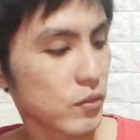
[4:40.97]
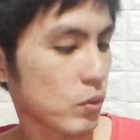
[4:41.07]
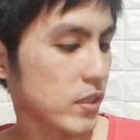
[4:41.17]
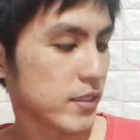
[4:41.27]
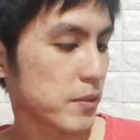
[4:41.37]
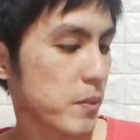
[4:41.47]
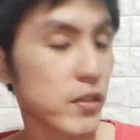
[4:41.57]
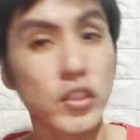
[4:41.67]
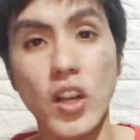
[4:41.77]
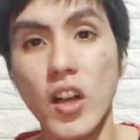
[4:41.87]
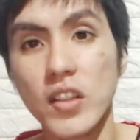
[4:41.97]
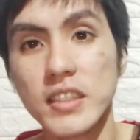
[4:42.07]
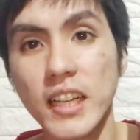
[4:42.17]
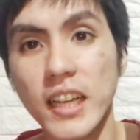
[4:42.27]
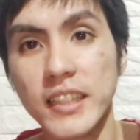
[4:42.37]
Well, it's about
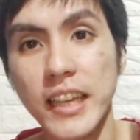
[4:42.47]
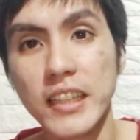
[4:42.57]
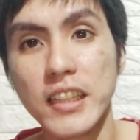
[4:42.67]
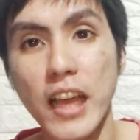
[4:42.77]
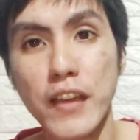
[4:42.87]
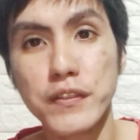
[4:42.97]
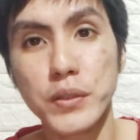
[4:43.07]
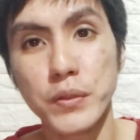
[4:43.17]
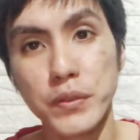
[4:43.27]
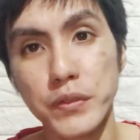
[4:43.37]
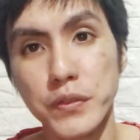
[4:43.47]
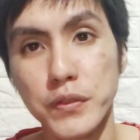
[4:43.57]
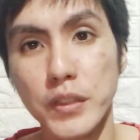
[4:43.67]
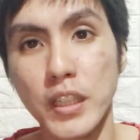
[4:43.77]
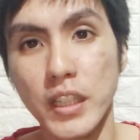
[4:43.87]
Osaka nightlife. So, if
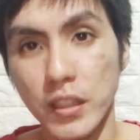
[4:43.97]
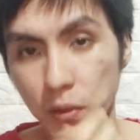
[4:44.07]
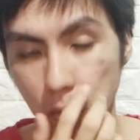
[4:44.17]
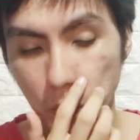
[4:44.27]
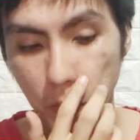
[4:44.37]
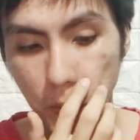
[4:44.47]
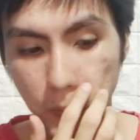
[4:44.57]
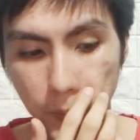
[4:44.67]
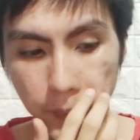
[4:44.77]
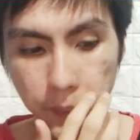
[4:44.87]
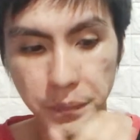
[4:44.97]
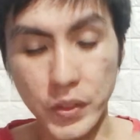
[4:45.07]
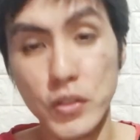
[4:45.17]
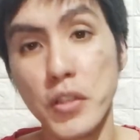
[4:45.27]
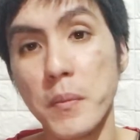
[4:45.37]
kung
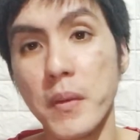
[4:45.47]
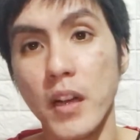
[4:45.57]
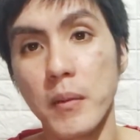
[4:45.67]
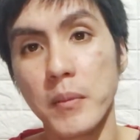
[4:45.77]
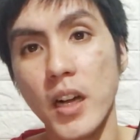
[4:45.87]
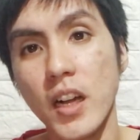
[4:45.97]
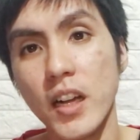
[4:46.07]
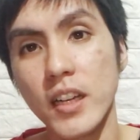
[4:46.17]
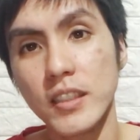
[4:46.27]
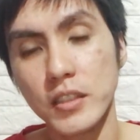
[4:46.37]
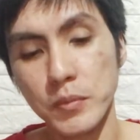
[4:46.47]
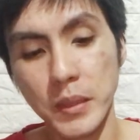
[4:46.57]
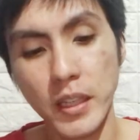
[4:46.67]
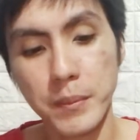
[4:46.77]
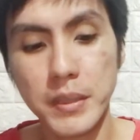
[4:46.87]
gusto niyo mga bars,
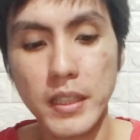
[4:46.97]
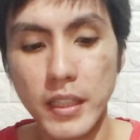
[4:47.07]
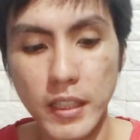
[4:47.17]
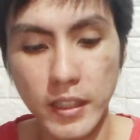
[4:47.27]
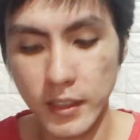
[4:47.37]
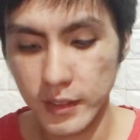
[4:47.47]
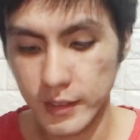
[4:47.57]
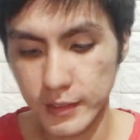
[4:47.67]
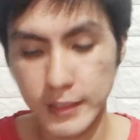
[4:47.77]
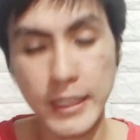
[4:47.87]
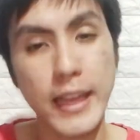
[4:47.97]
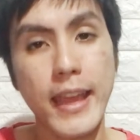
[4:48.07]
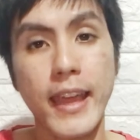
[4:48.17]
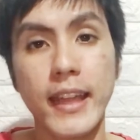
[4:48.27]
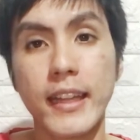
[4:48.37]
mga beers,
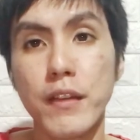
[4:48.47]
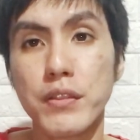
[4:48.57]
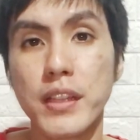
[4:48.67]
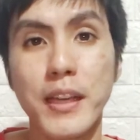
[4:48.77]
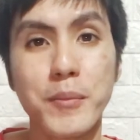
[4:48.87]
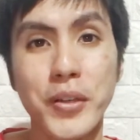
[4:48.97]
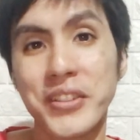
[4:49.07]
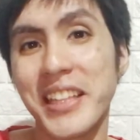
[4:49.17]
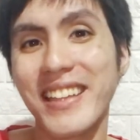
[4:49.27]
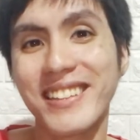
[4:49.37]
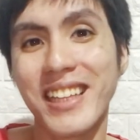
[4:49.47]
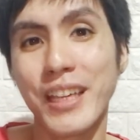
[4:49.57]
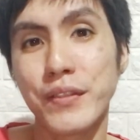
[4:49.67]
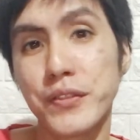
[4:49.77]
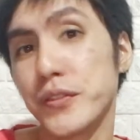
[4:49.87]
and everything about
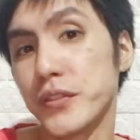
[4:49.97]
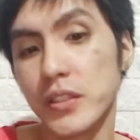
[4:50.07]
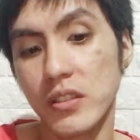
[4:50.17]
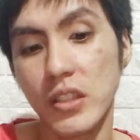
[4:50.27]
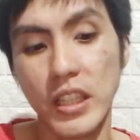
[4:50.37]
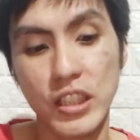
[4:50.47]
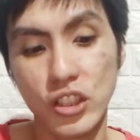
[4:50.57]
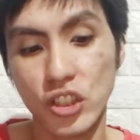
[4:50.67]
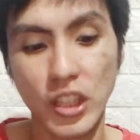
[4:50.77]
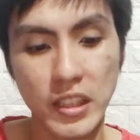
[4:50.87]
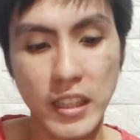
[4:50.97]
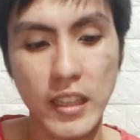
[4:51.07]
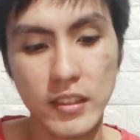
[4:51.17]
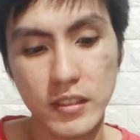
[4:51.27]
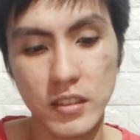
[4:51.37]
nightlife, you can check that.